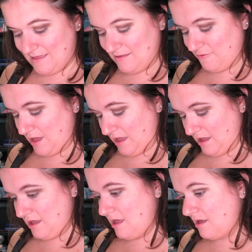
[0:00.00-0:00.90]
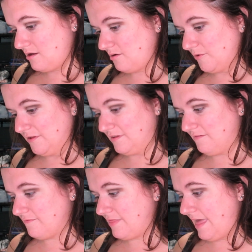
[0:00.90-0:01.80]
Okay, and I'm going to
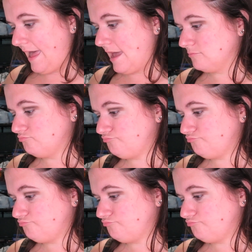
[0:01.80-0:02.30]
leave that.